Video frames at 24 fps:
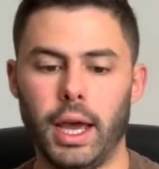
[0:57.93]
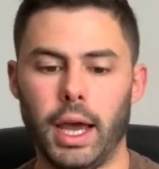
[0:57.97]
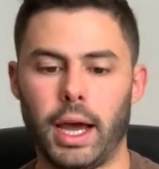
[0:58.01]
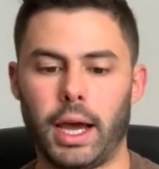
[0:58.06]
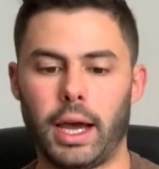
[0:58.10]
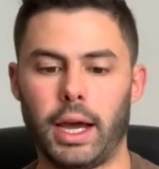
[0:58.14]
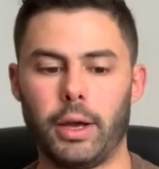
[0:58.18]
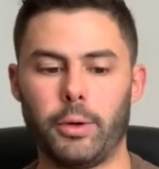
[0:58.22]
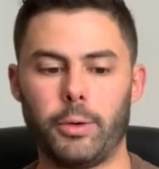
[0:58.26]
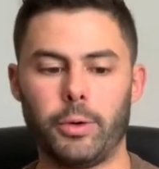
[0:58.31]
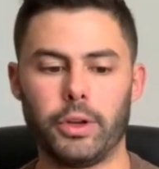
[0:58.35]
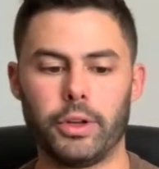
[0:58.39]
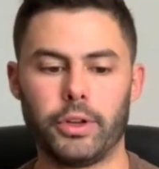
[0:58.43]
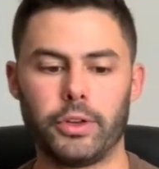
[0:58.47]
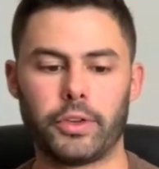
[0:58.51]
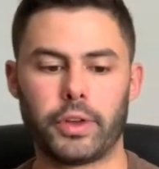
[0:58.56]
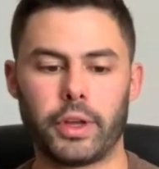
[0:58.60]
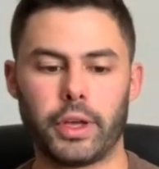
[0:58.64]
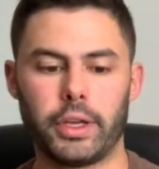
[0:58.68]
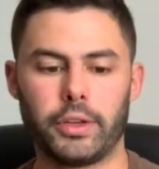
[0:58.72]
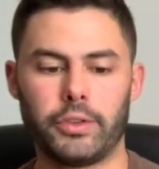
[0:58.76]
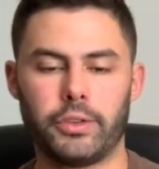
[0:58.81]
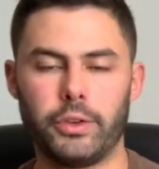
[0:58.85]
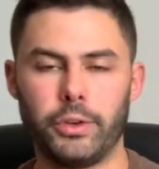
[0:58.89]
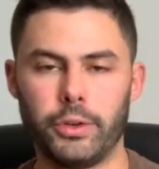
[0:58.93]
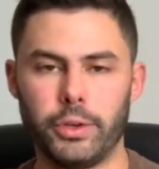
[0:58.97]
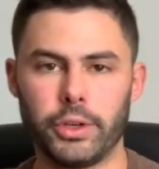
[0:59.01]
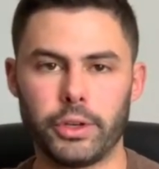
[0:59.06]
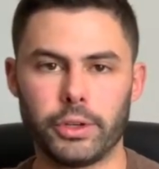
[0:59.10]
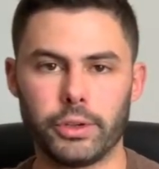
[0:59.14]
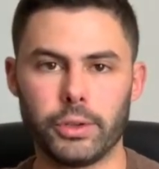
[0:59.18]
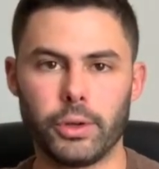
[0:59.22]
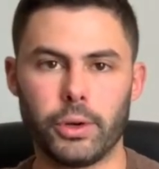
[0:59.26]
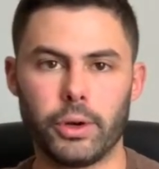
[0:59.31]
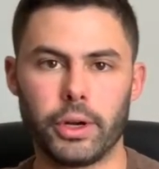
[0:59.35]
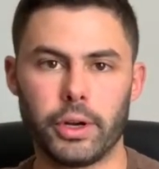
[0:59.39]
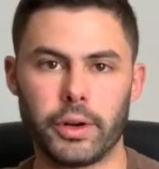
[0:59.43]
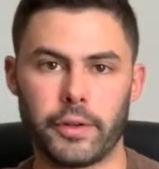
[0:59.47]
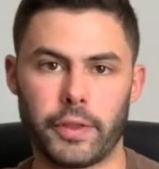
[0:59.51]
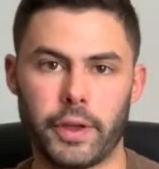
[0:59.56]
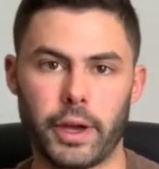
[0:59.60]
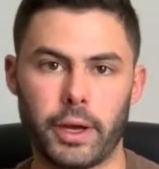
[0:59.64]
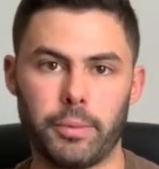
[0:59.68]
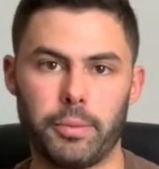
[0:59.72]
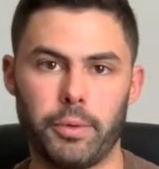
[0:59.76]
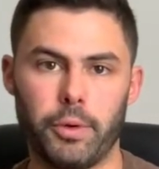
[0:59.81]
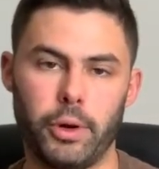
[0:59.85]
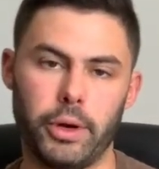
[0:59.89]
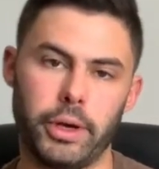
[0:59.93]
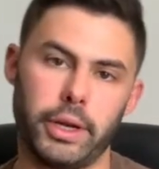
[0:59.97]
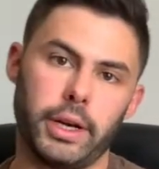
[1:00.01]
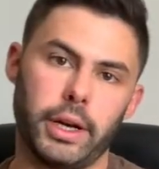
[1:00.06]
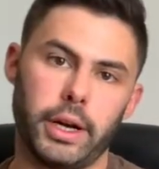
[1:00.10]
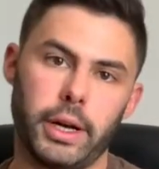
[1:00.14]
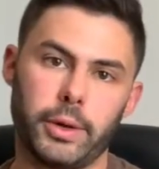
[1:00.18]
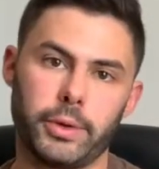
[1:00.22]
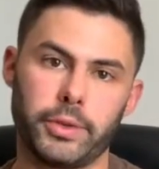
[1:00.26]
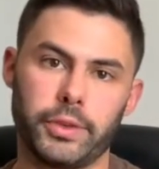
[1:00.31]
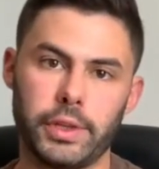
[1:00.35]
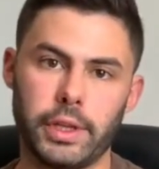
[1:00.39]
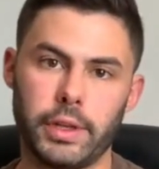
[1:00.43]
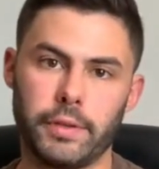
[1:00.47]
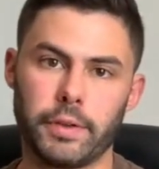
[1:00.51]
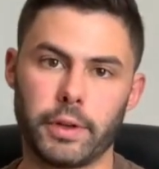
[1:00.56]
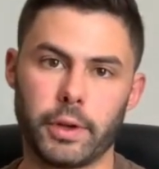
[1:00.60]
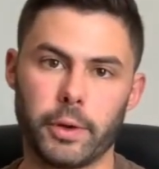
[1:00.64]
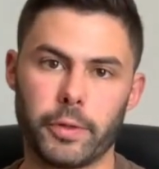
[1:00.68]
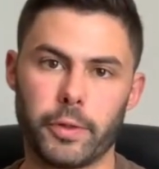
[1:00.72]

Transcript: I was a 2-year lawyer at that point and I was living with a